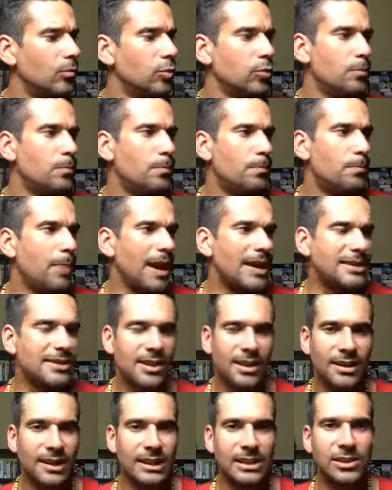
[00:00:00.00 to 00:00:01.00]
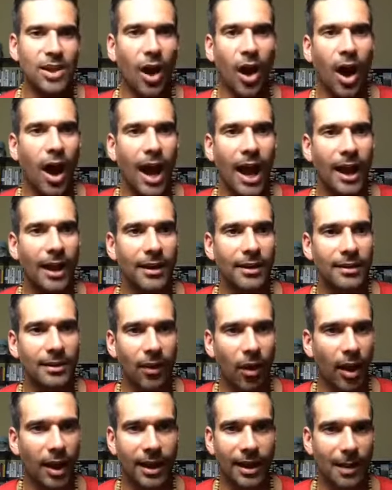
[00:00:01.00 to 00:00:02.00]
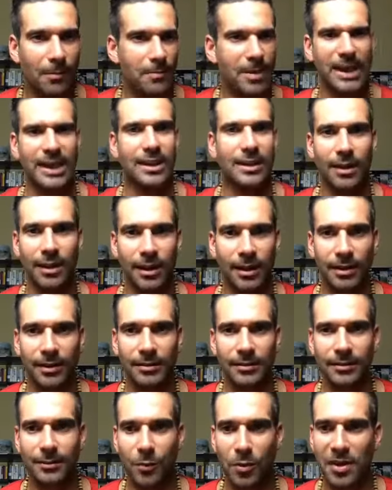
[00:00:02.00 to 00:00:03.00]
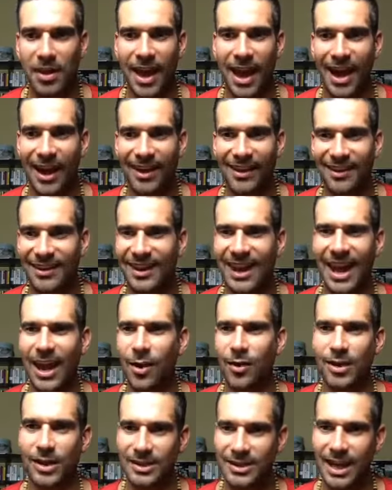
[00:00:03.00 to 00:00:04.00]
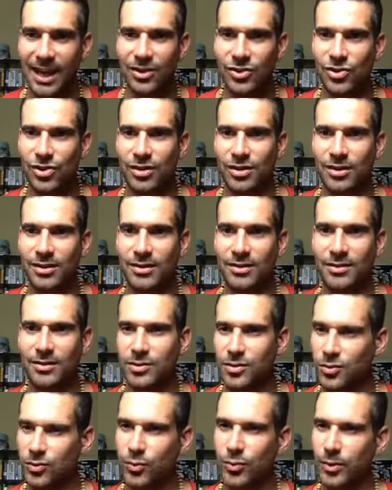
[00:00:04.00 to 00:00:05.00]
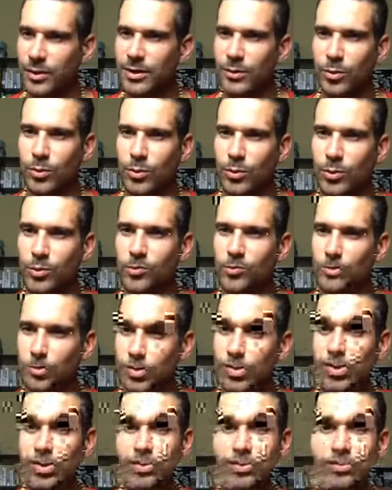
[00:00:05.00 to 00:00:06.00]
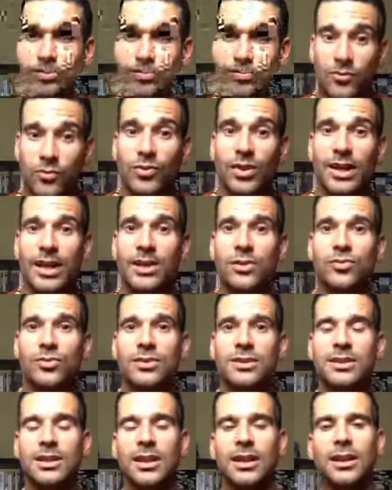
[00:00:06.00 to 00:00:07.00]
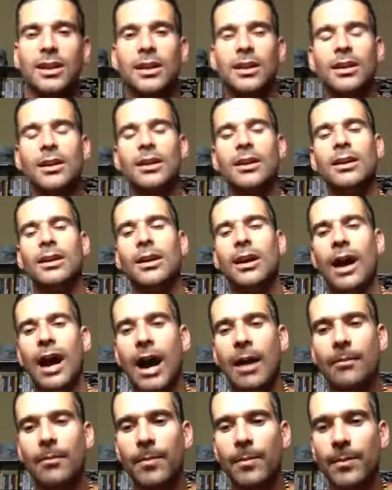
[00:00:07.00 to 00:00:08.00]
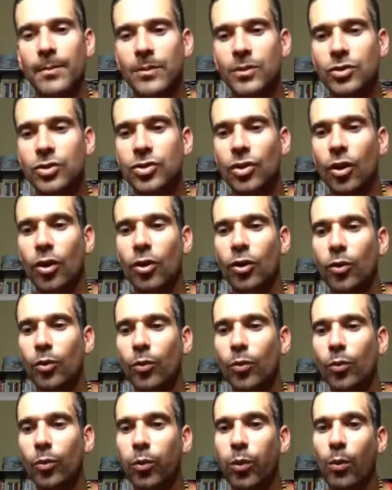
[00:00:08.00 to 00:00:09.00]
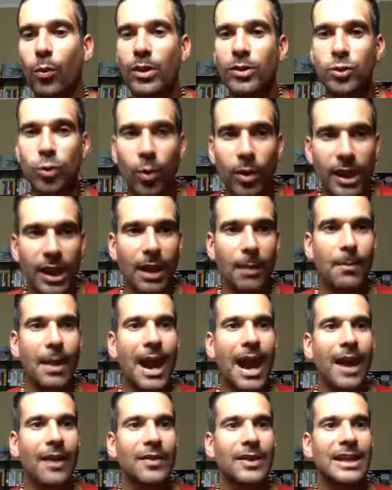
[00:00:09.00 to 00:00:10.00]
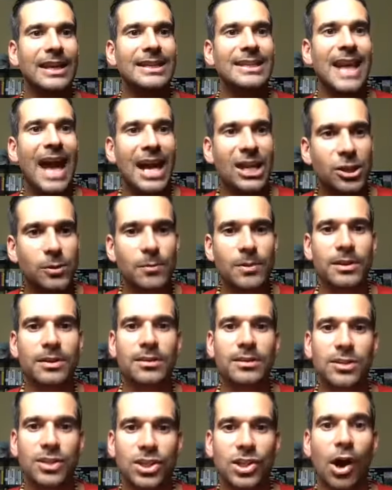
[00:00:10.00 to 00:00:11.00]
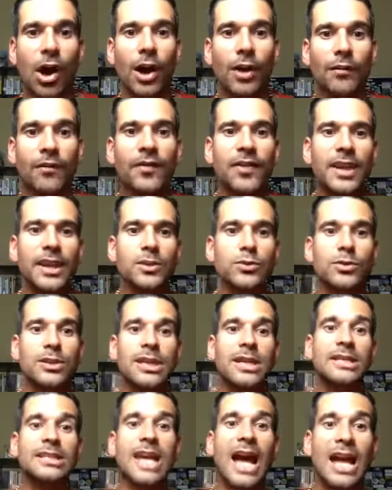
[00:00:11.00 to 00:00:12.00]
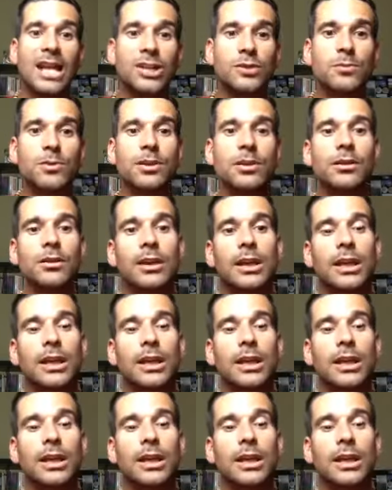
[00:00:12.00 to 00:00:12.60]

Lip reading: would basically die like immediately without care and attention, which is really interesting. So when we're talking about the attachment side of things, or the attachment